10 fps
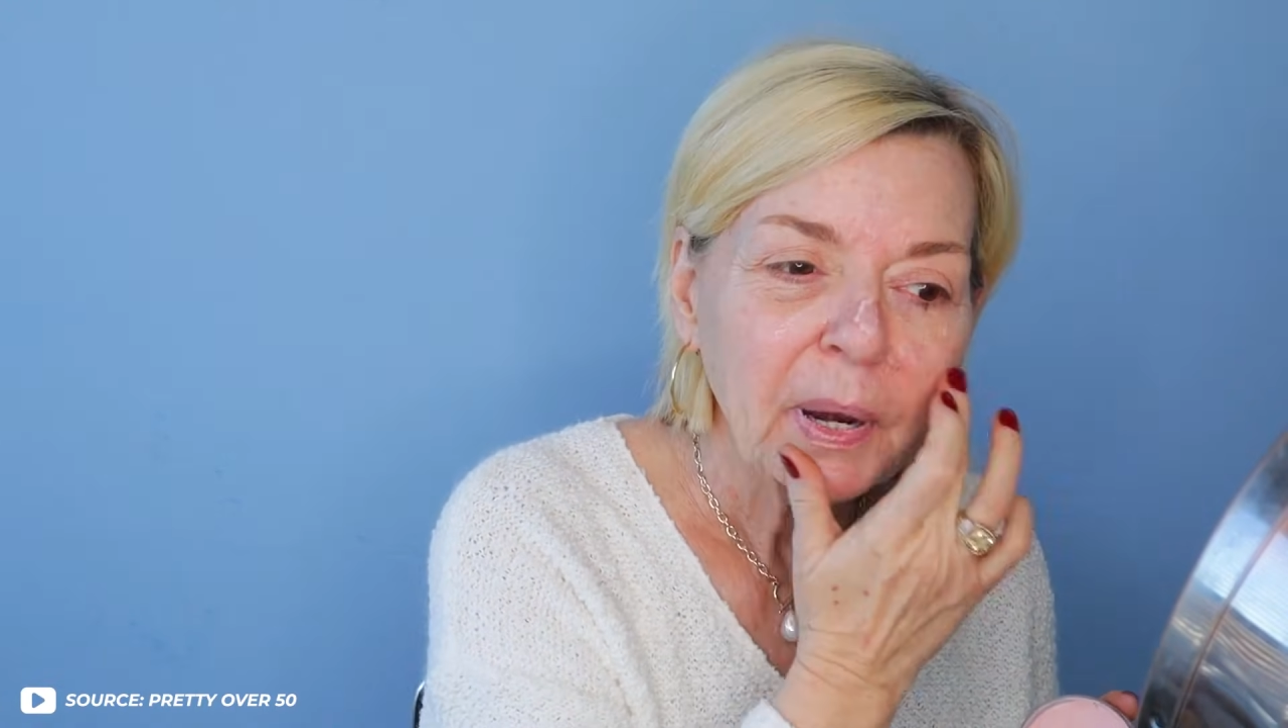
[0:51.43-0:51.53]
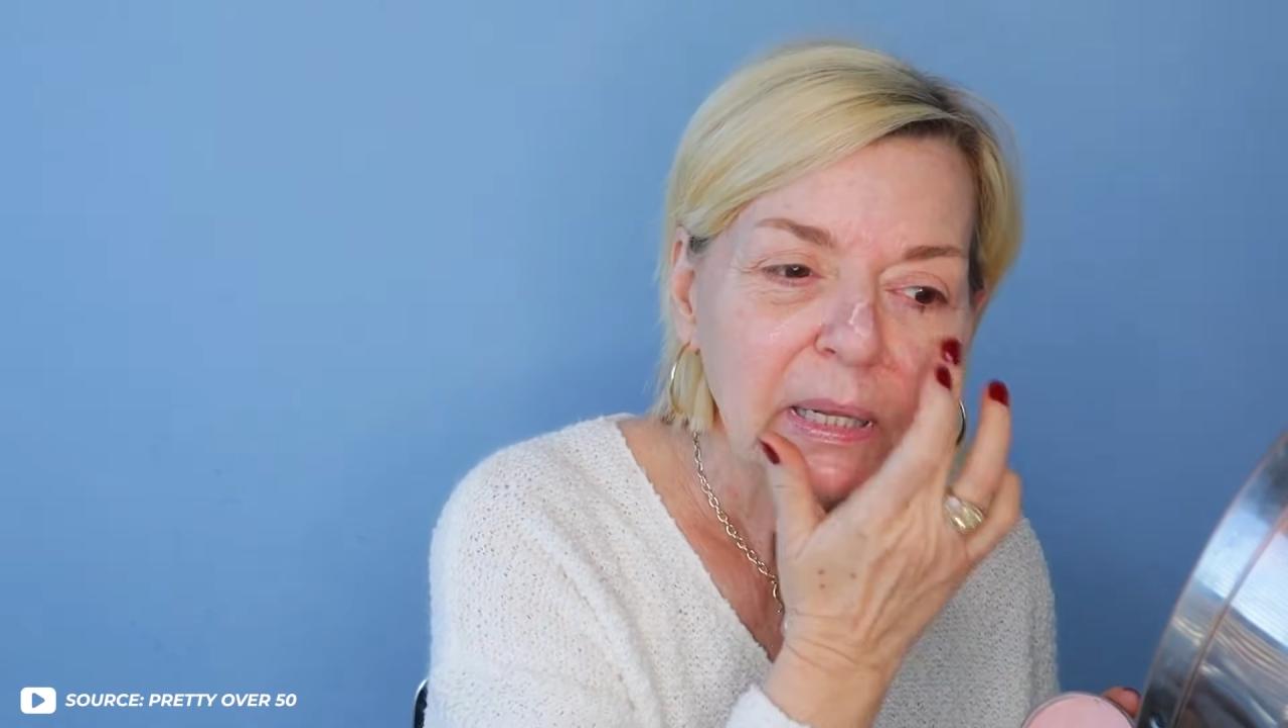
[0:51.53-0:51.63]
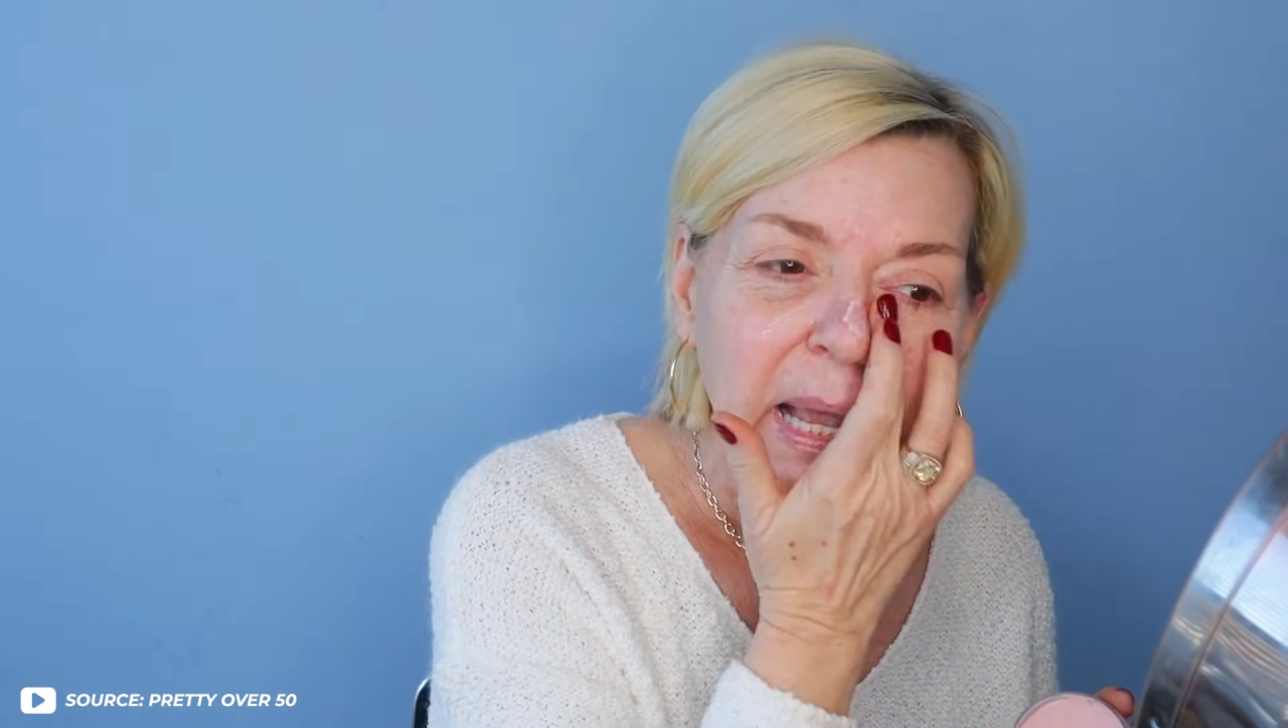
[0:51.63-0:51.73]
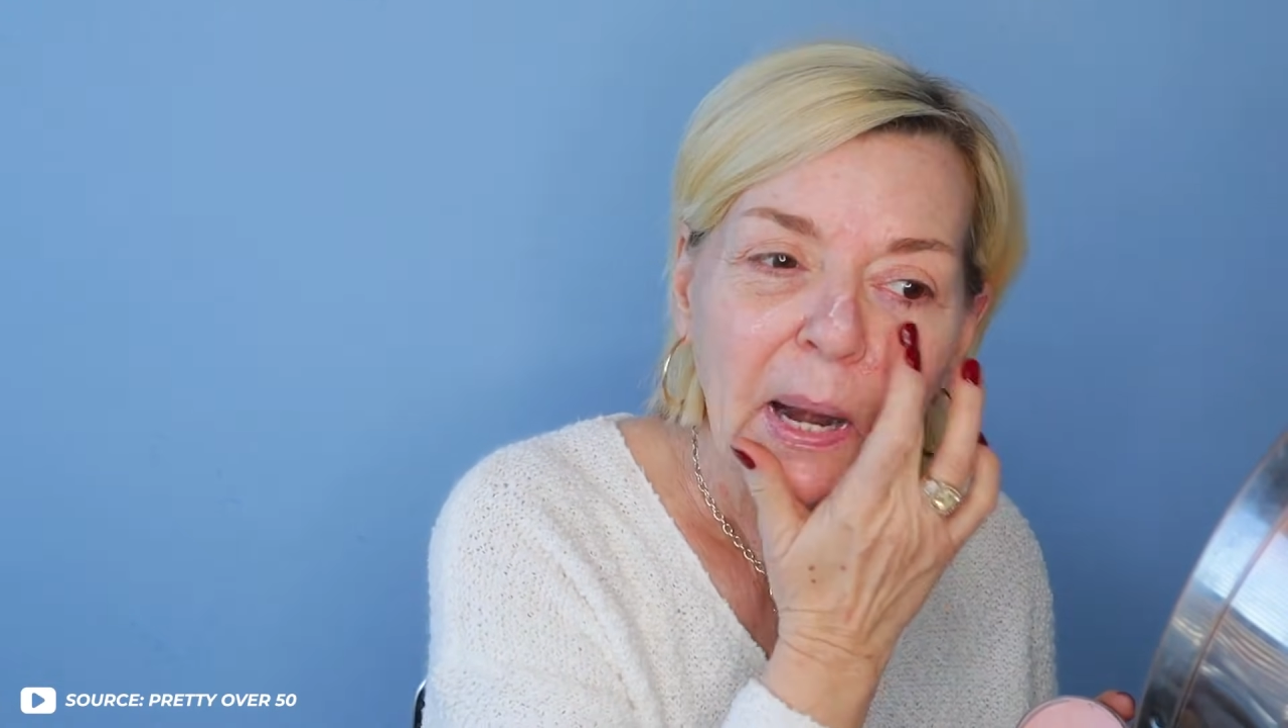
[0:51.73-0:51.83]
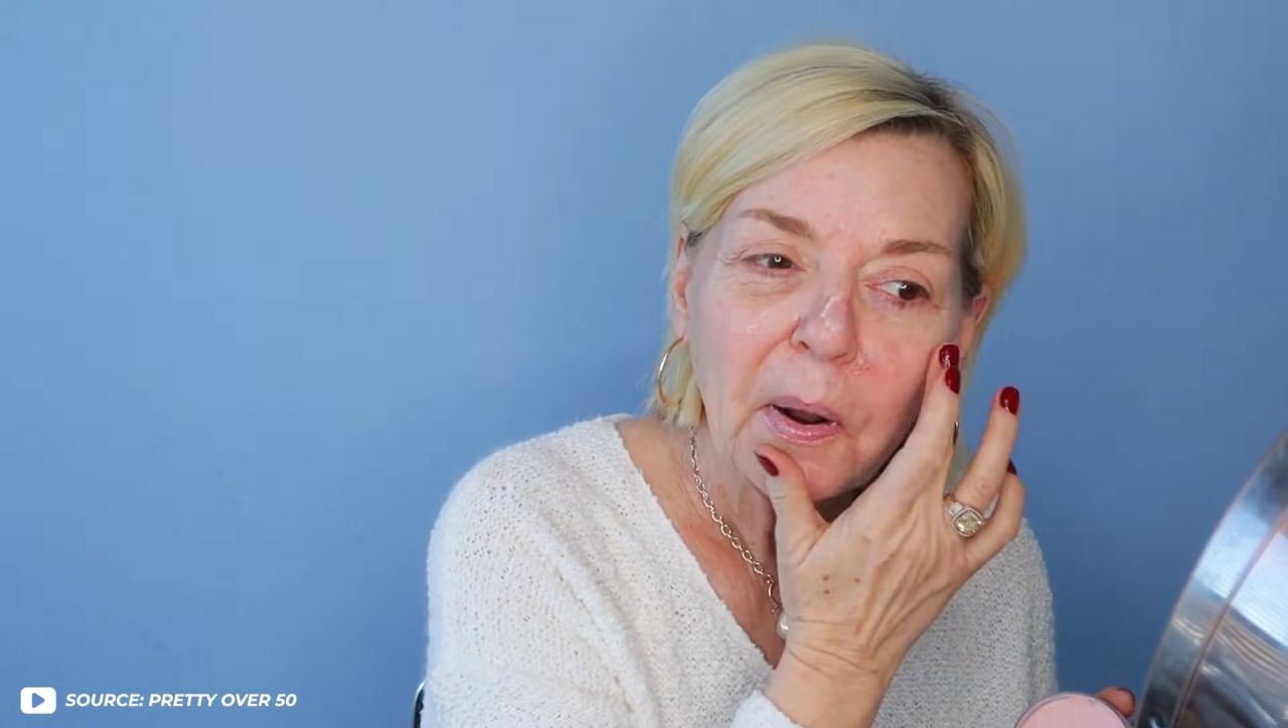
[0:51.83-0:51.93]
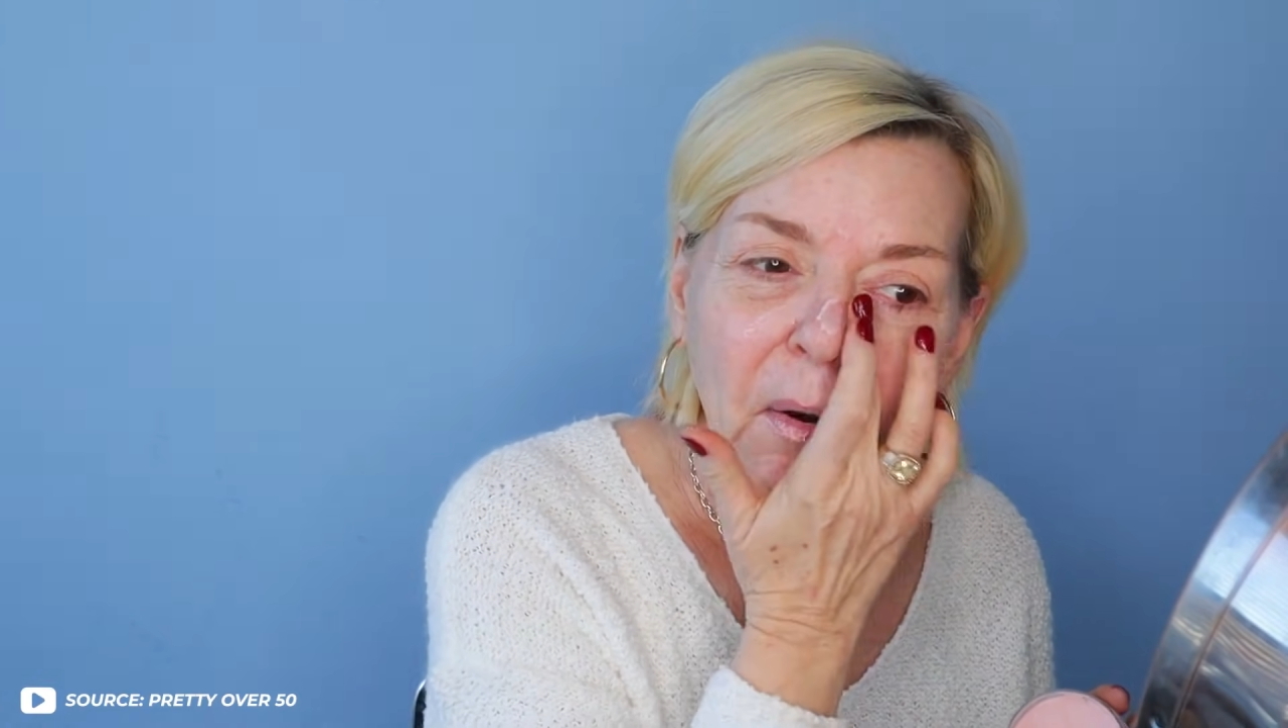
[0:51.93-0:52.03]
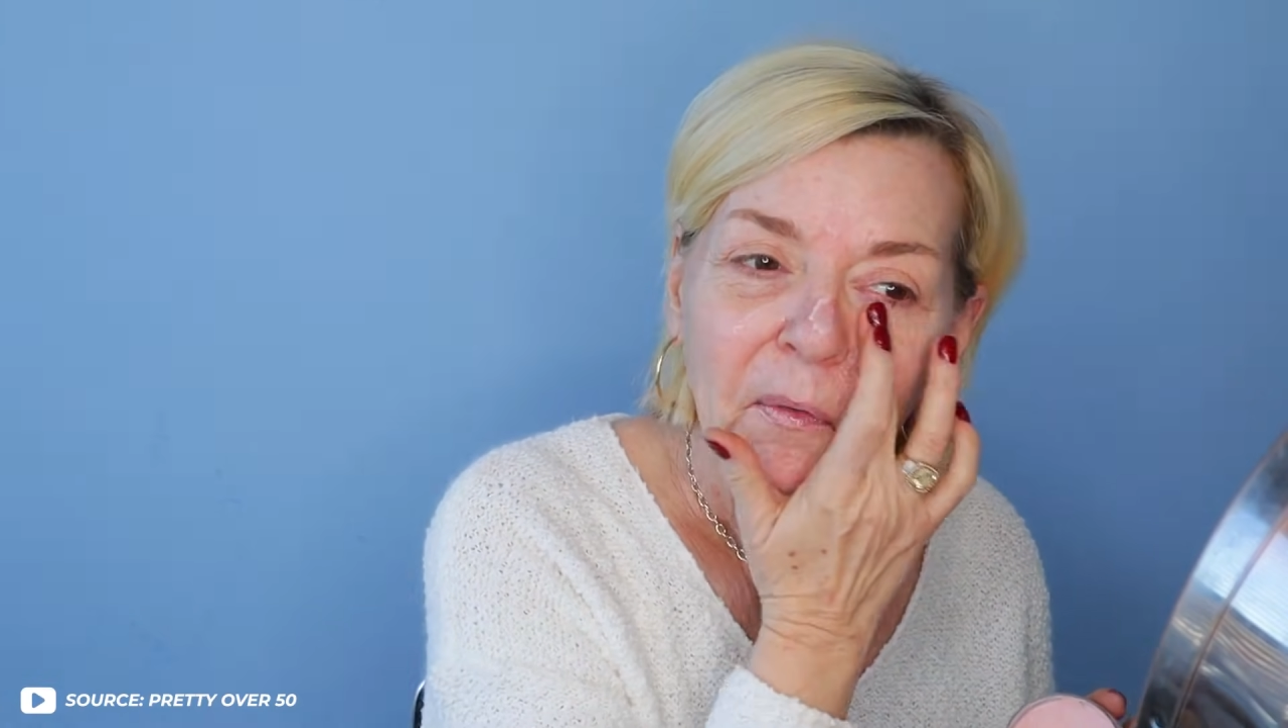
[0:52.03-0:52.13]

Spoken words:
to creating